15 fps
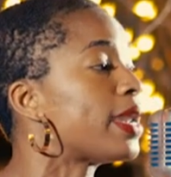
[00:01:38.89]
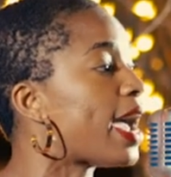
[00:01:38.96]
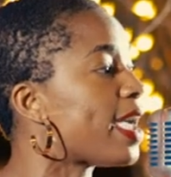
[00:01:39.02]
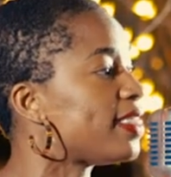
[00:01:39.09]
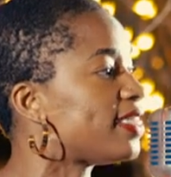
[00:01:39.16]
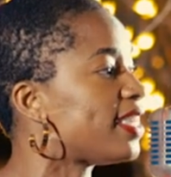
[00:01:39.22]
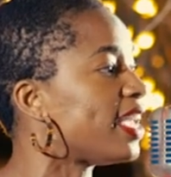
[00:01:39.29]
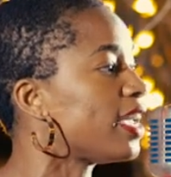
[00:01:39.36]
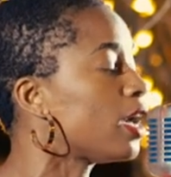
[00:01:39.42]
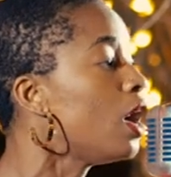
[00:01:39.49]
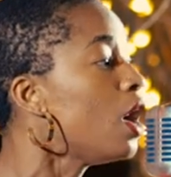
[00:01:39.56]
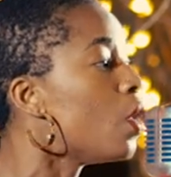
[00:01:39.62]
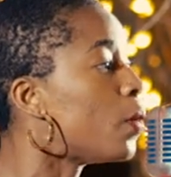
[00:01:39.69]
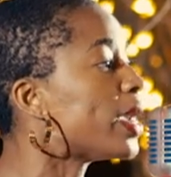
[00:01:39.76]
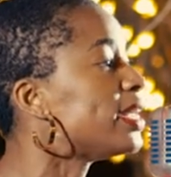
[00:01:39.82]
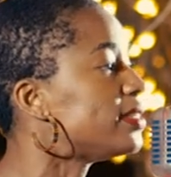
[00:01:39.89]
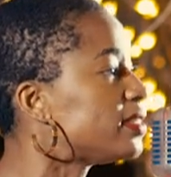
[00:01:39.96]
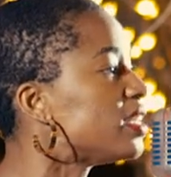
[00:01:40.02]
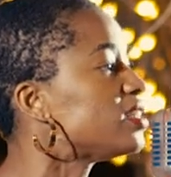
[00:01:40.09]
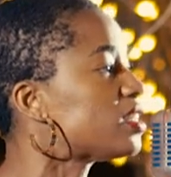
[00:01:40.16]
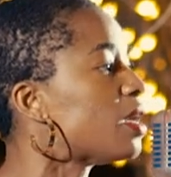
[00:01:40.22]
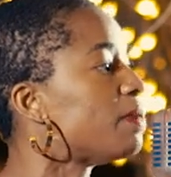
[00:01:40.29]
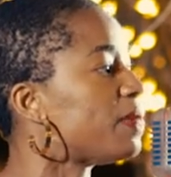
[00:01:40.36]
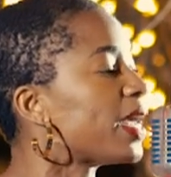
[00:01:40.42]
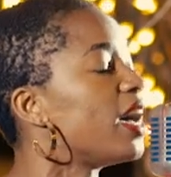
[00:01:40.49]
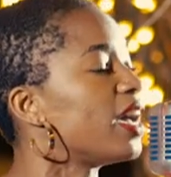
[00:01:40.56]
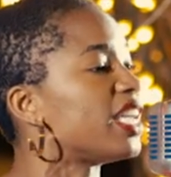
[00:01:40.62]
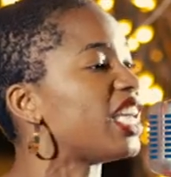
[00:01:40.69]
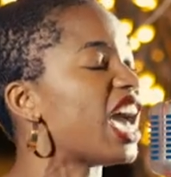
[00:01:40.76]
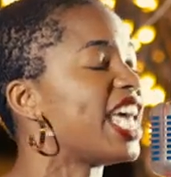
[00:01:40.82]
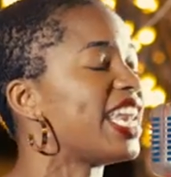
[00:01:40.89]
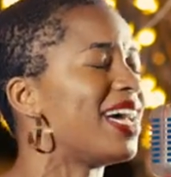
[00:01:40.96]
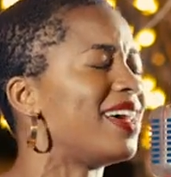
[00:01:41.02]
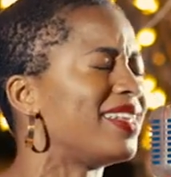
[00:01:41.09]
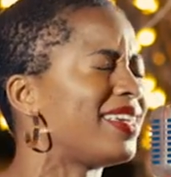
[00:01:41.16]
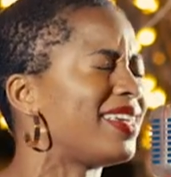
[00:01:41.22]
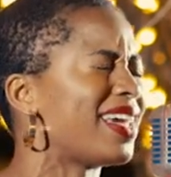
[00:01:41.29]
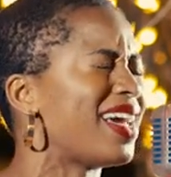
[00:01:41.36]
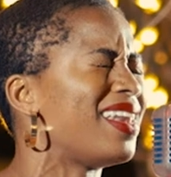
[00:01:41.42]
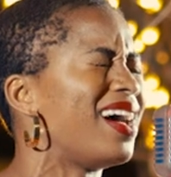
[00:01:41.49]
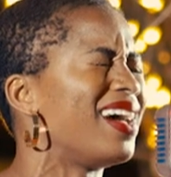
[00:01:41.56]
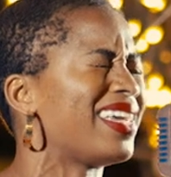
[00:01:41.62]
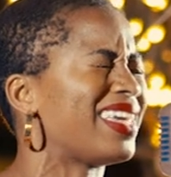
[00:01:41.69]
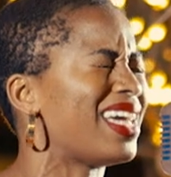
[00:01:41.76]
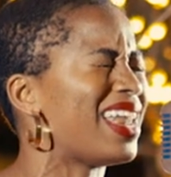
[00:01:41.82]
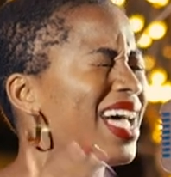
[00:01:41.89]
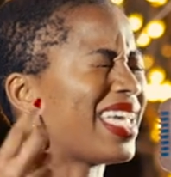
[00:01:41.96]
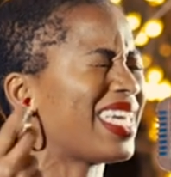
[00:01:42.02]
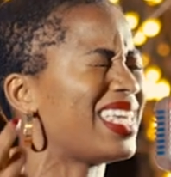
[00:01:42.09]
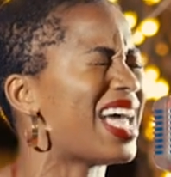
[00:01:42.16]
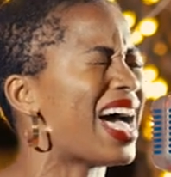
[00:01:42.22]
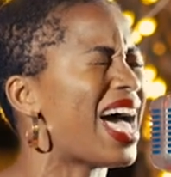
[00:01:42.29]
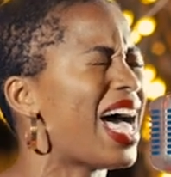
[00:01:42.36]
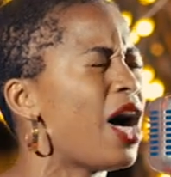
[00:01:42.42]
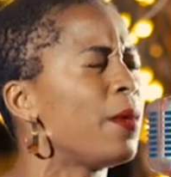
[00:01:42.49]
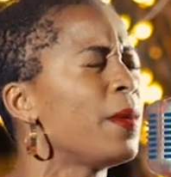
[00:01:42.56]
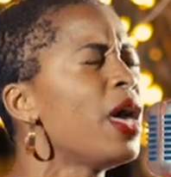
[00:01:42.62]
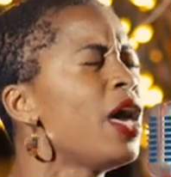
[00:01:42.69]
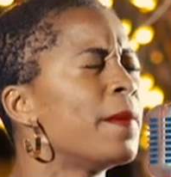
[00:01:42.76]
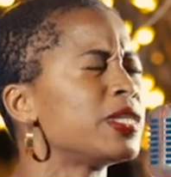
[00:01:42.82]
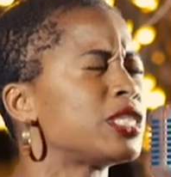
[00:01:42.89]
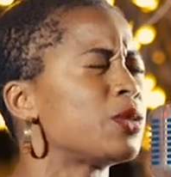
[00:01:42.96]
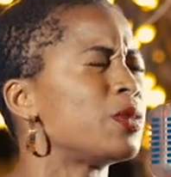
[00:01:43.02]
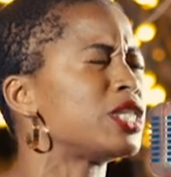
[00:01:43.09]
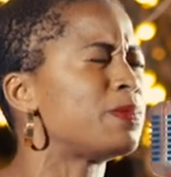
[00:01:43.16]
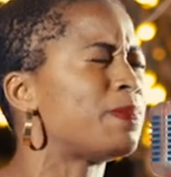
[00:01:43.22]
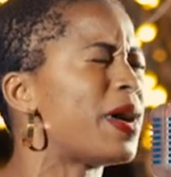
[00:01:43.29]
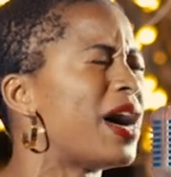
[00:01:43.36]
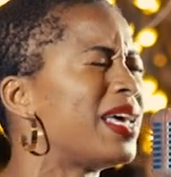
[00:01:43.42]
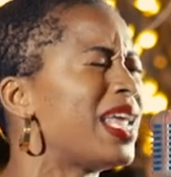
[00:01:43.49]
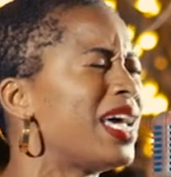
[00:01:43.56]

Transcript: I think when I see something again and again and again, I cannot help but to respond.